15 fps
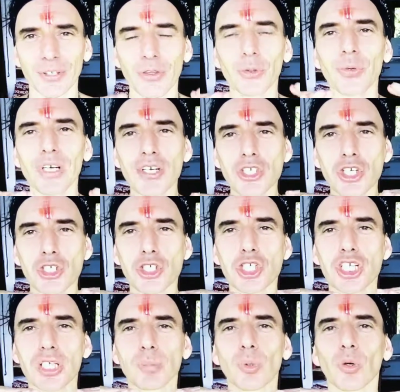The
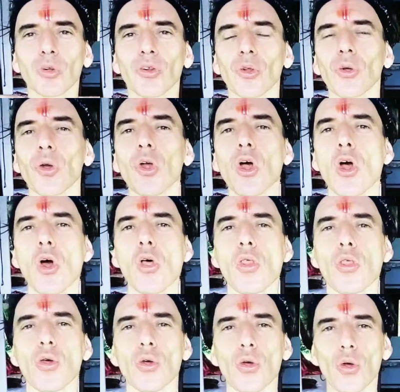relationship or the,
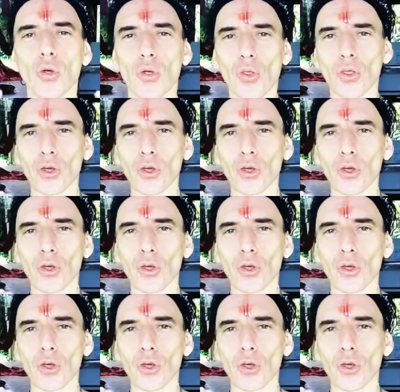the,